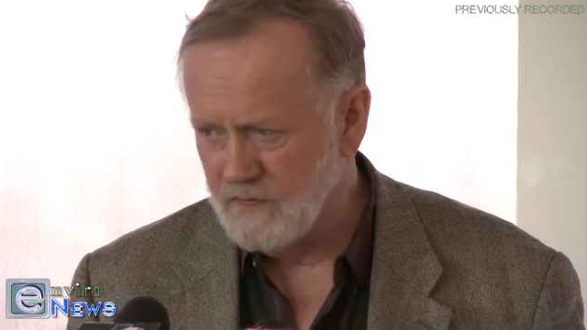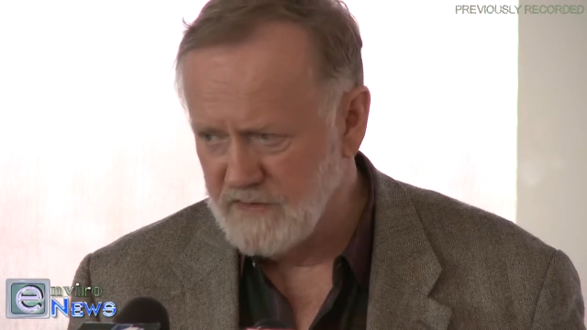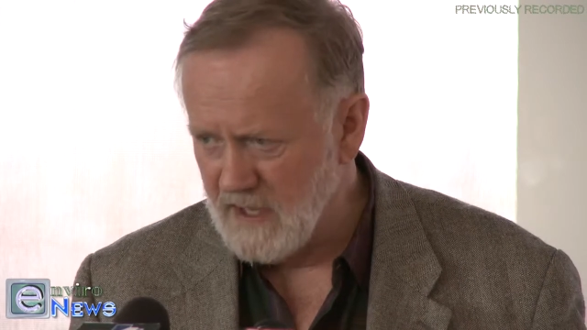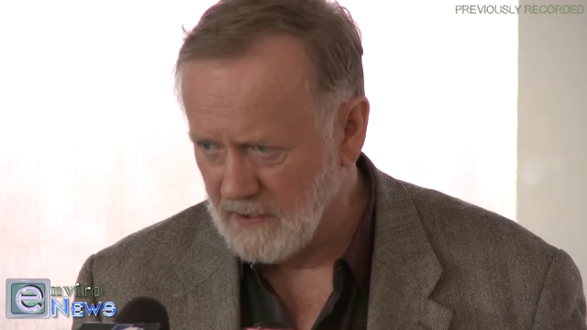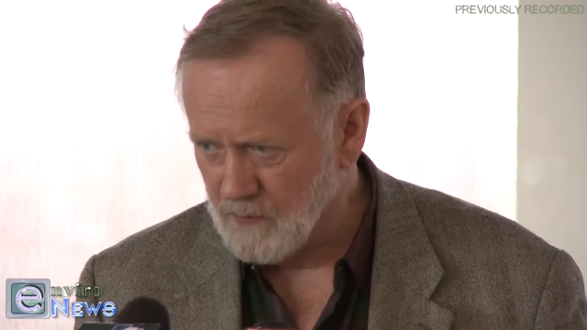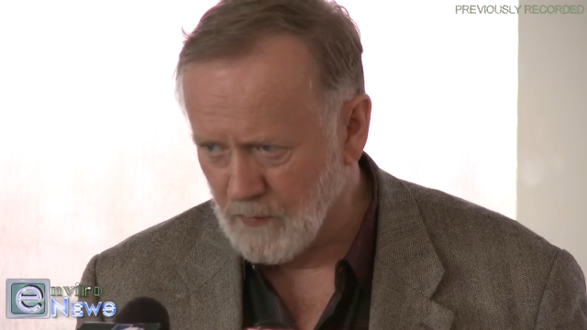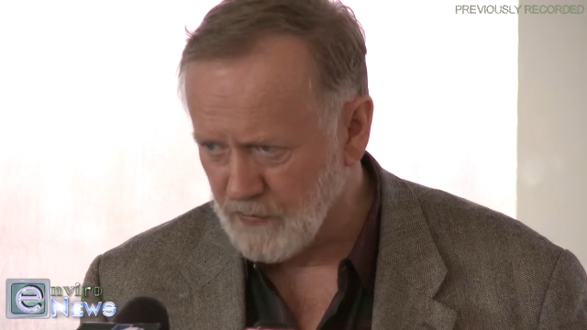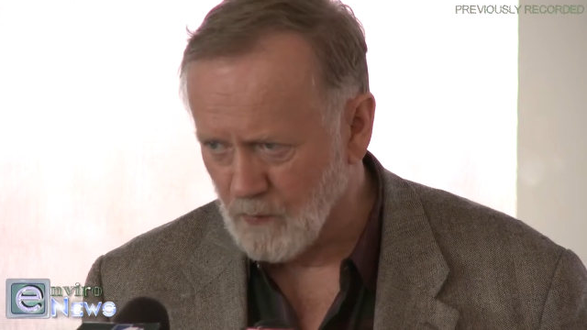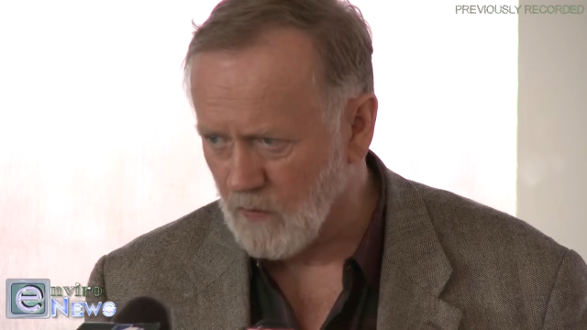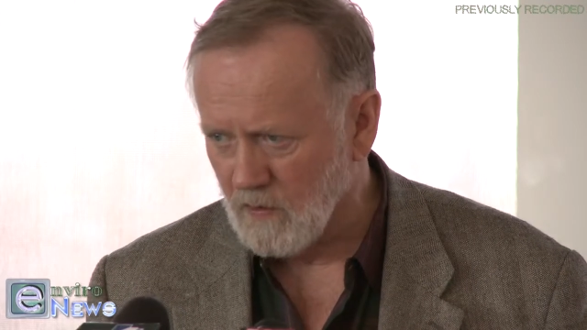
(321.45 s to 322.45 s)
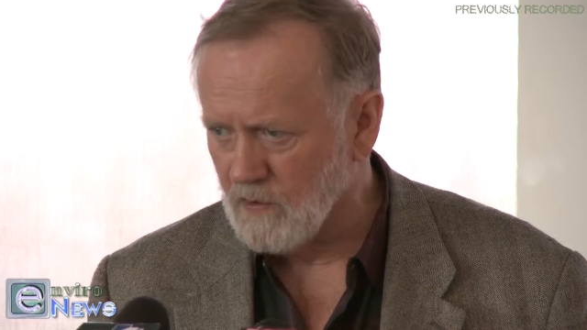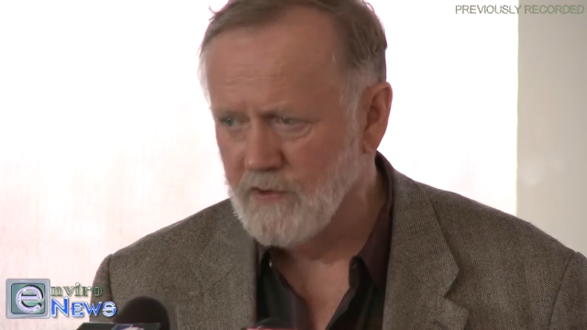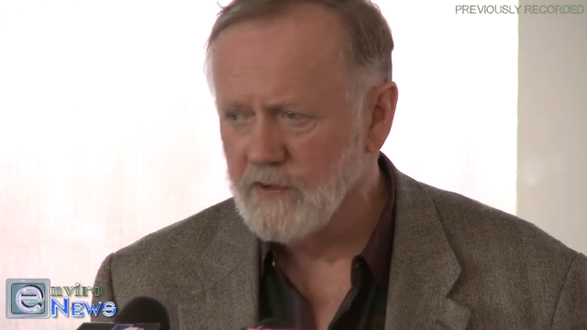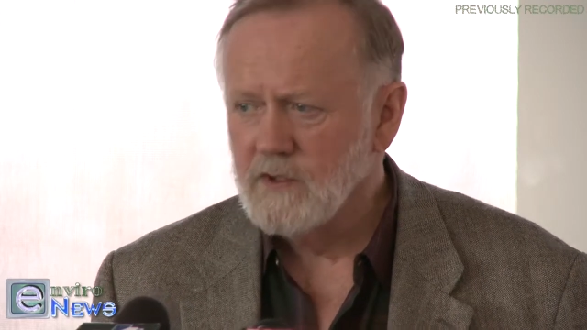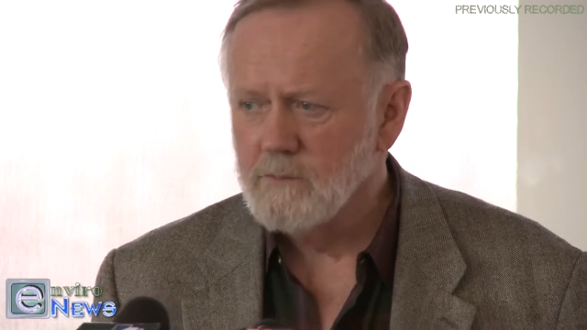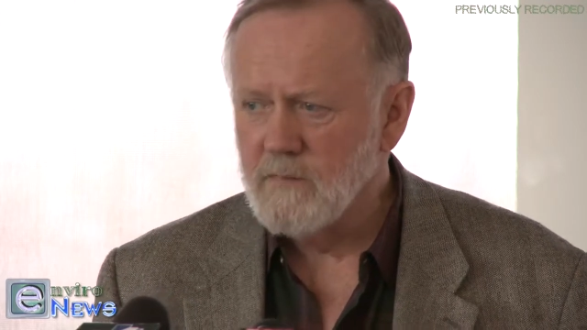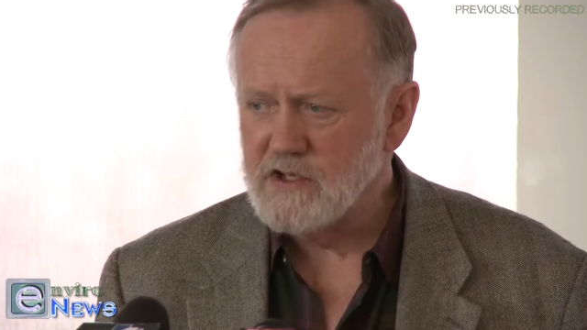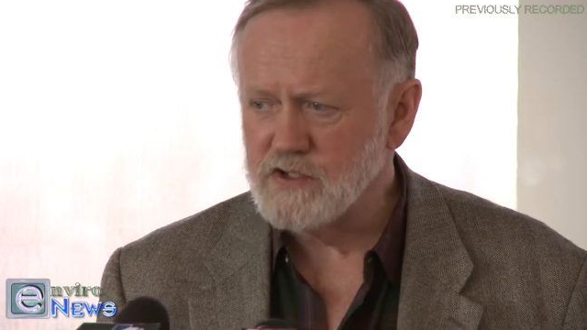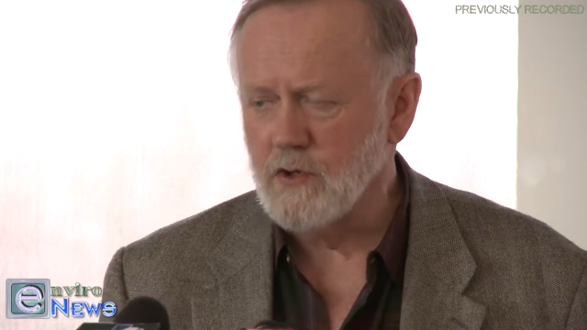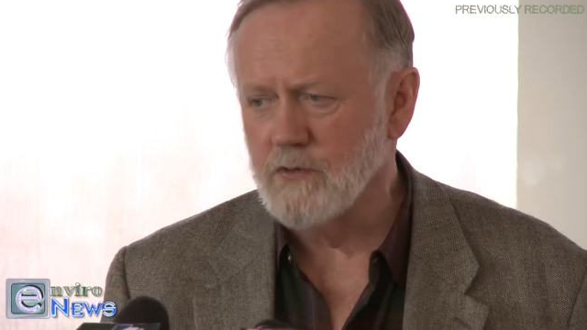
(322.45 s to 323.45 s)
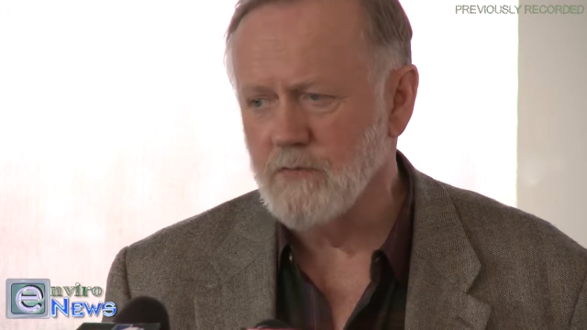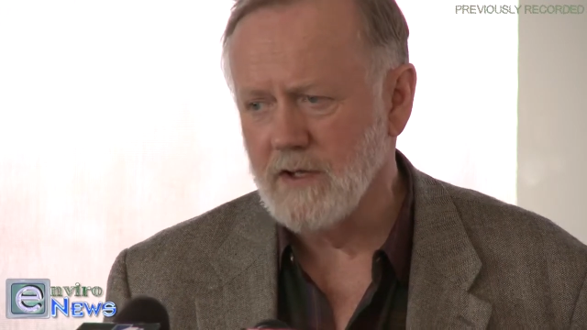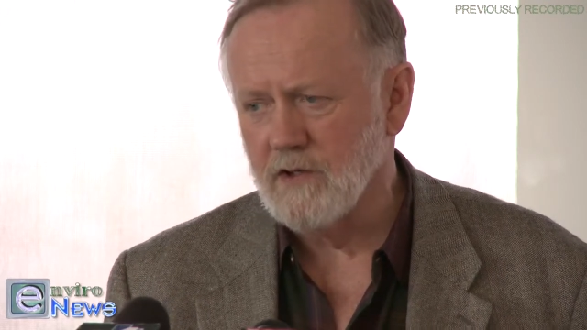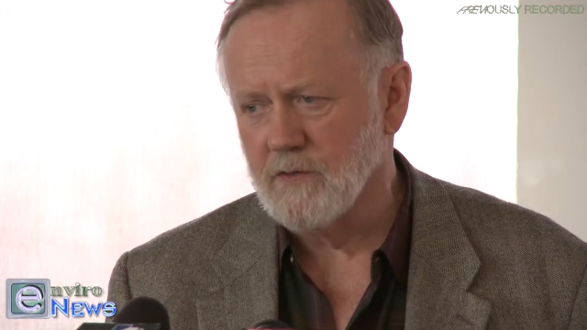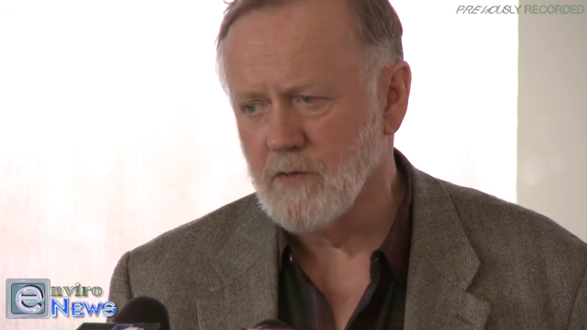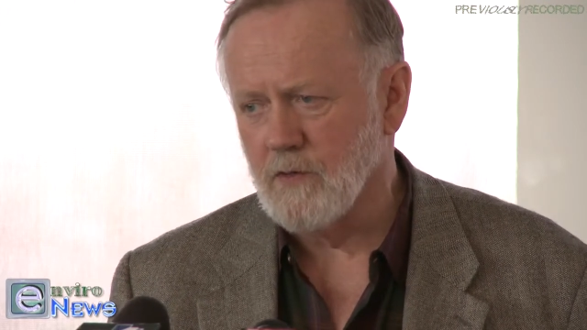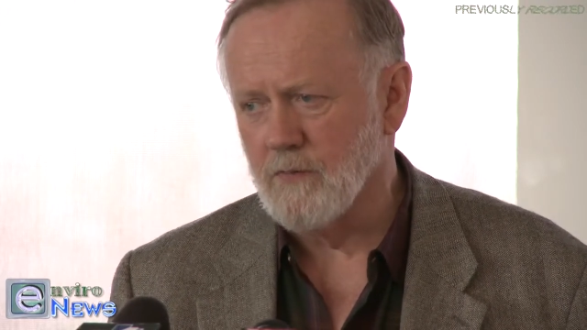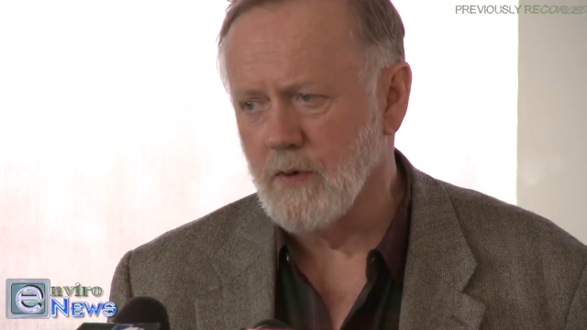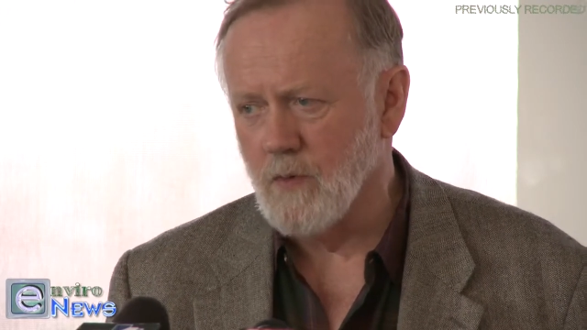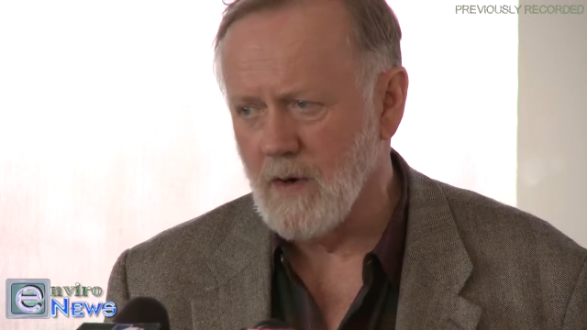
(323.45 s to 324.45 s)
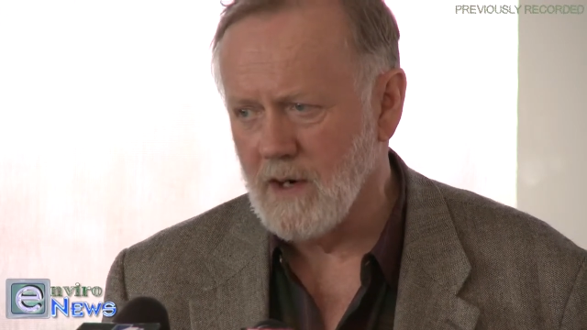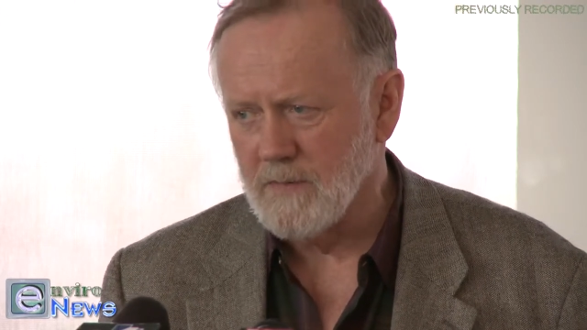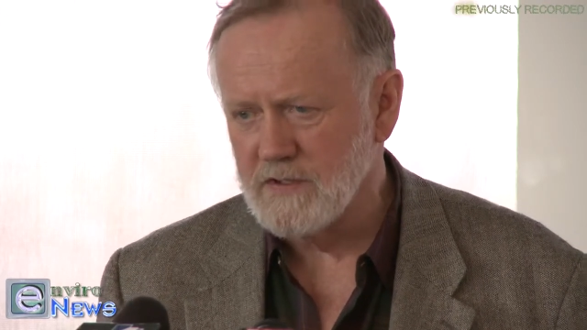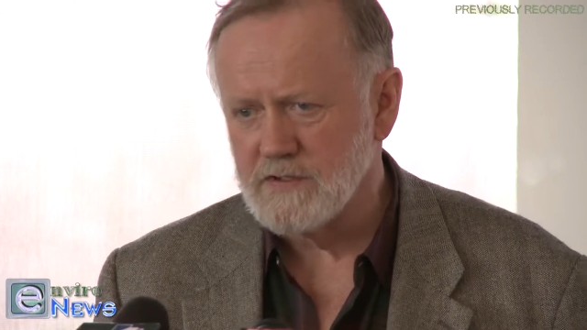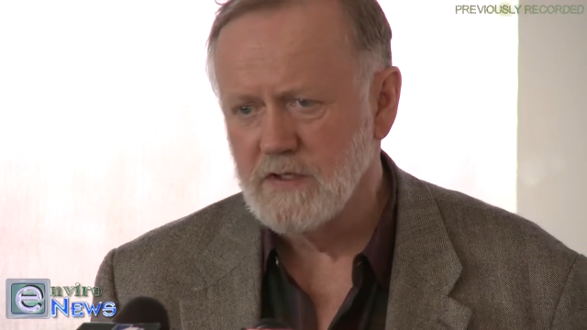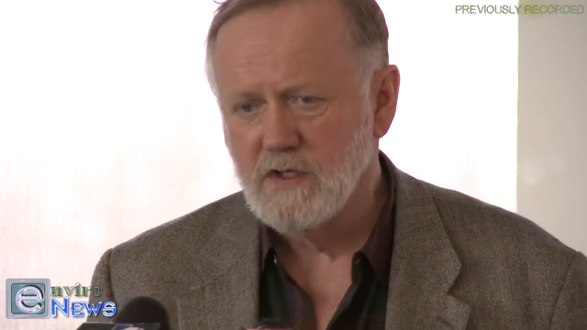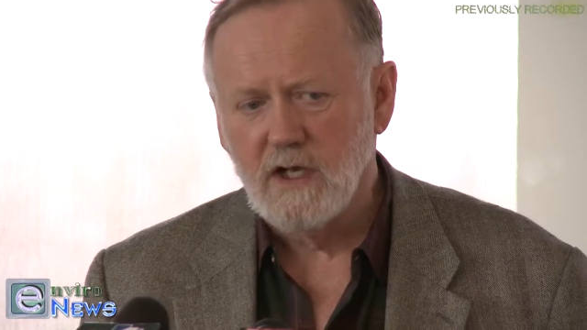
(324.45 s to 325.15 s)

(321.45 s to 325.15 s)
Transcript: dealing with the world based on regulatory requirements